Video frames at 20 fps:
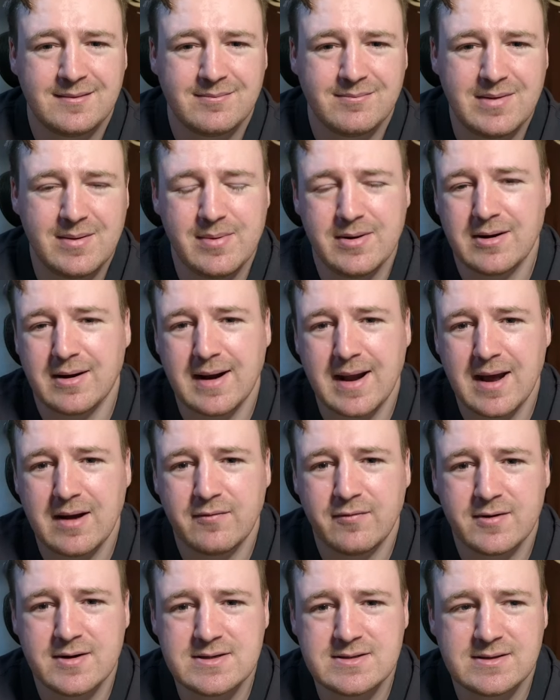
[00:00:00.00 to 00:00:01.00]
maybe not
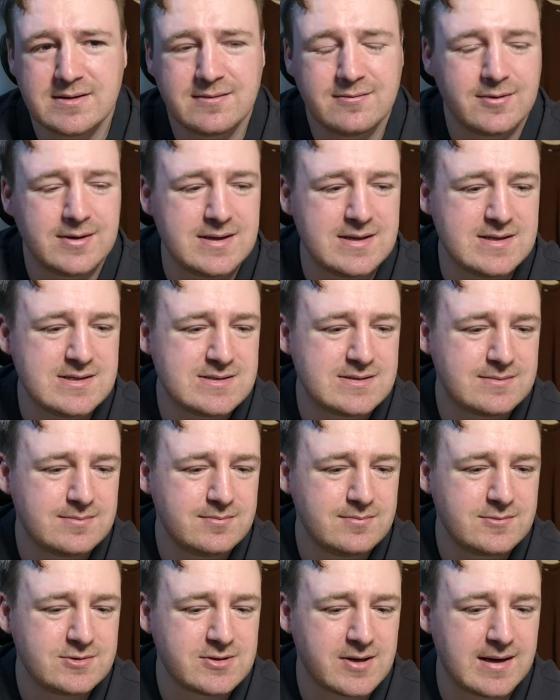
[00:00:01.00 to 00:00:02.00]
average when he's
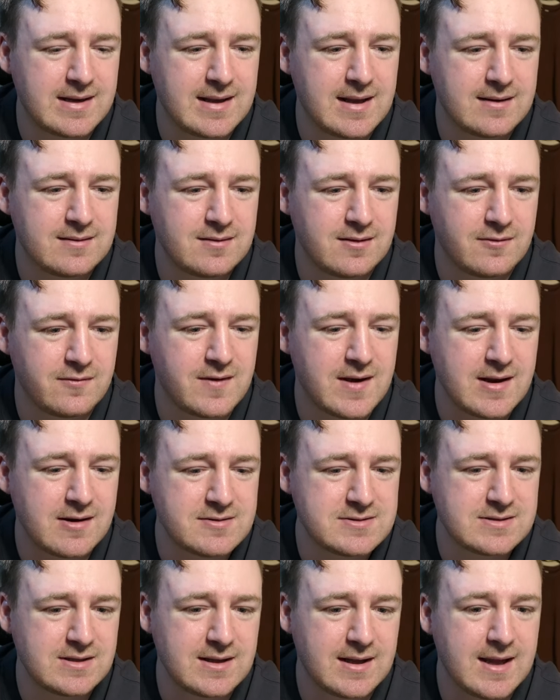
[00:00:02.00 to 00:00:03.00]
trying to get to the
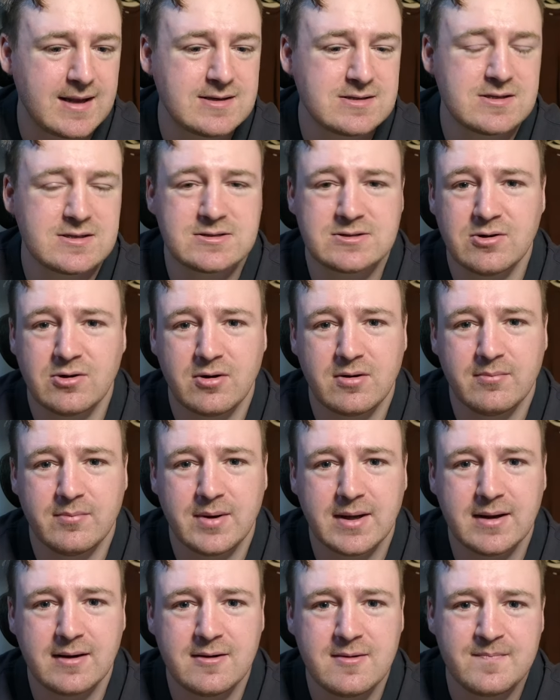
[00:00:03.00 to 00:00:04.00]
finals against the Storm,
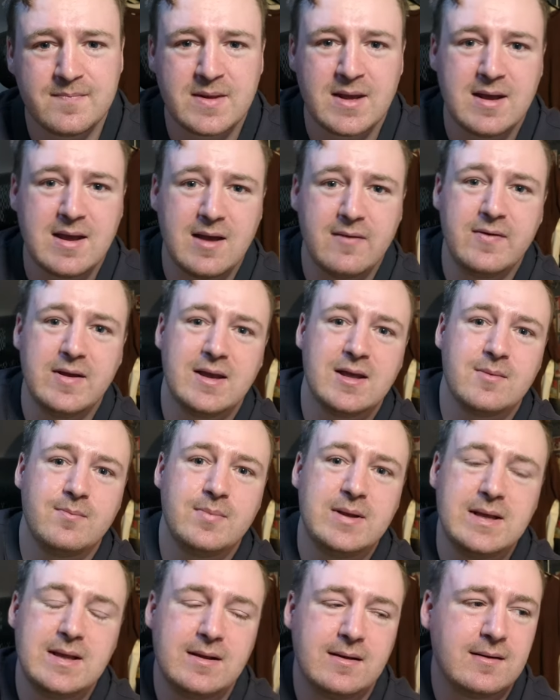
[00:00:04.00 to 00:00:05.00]
but if he can
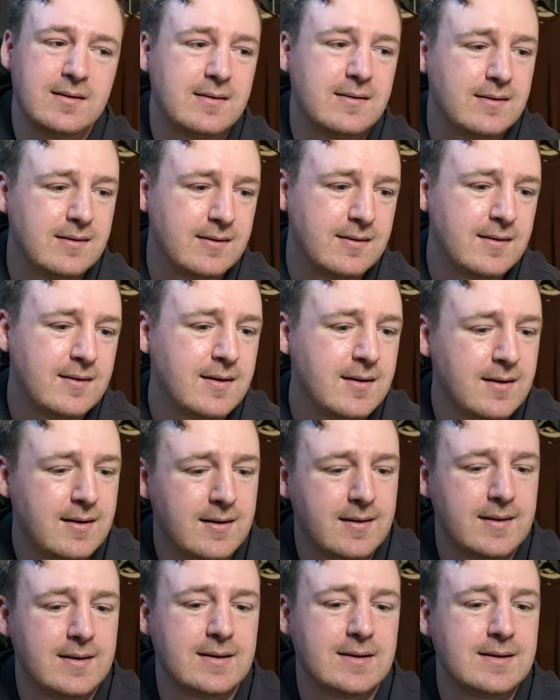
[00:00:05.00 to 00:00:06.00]
be
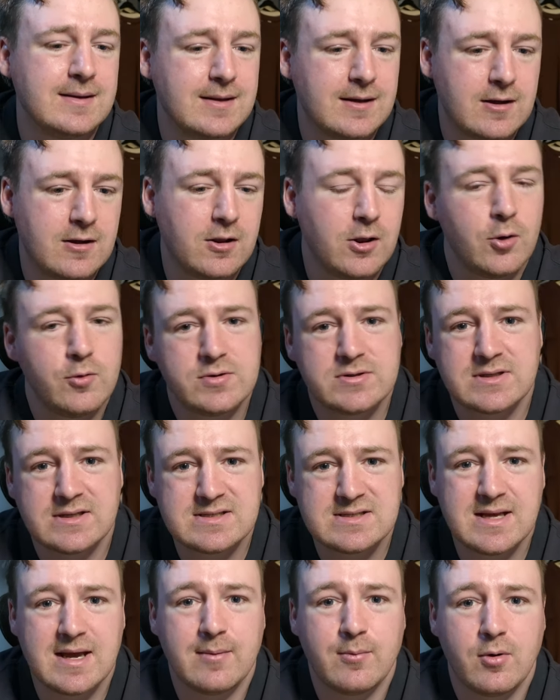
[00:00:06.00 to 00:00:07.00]
close to
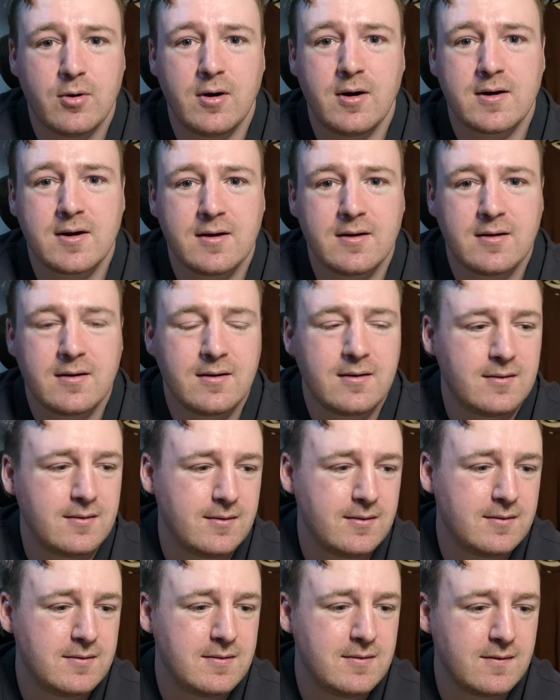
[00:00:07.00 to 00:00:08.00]
Sam Walker,
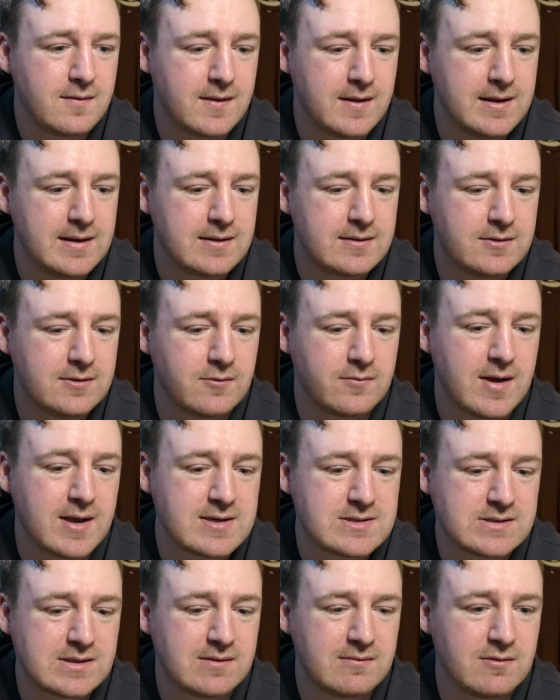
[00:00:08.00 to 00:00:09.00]
like the
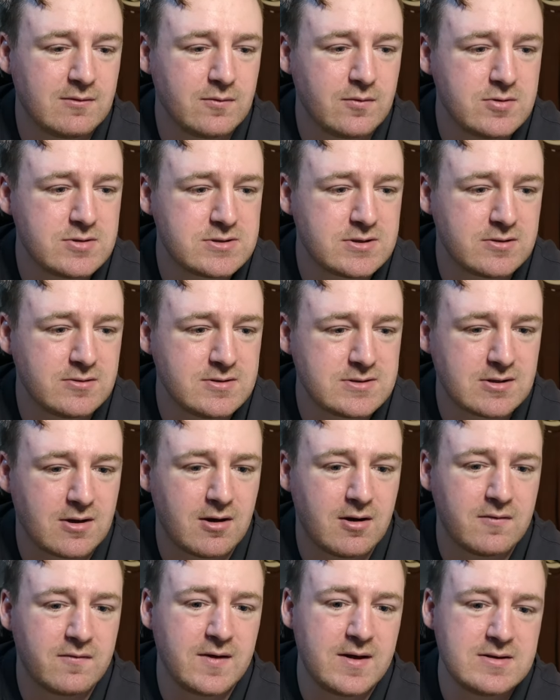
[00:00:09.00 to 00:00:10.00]
rest of the Roosters
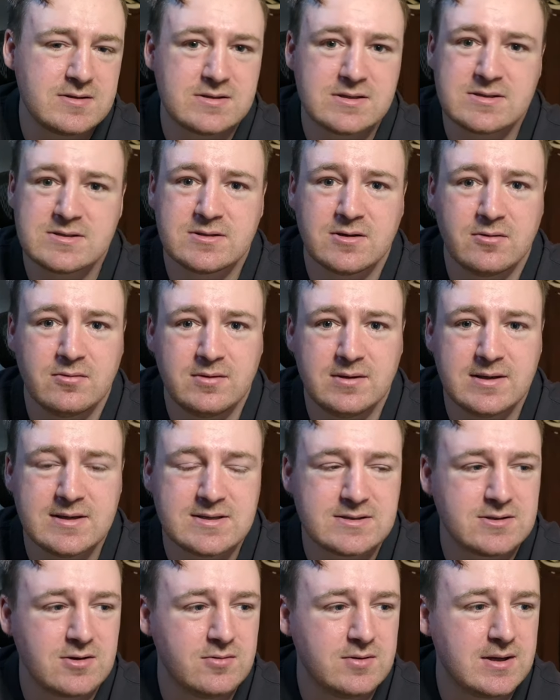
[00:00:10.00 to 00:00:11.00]
offense is so
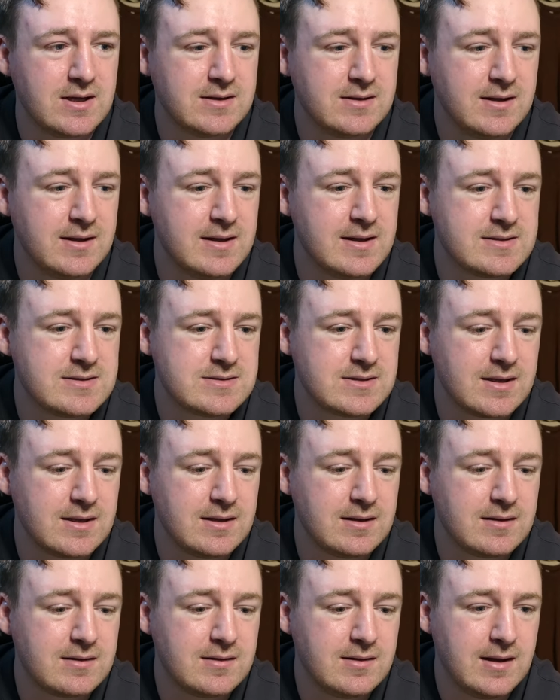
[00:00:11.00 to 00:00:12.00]
deadly. It's
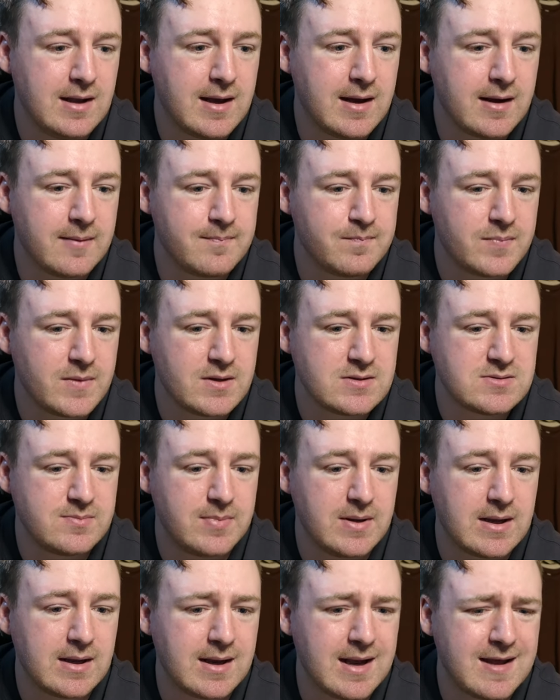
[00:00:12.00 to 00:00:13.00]
like, yeah, it's
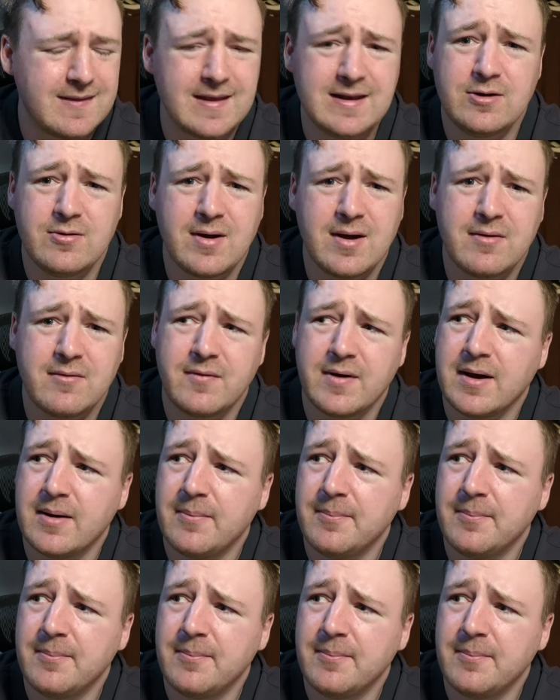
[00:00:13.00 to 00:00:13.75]
big. And they do have,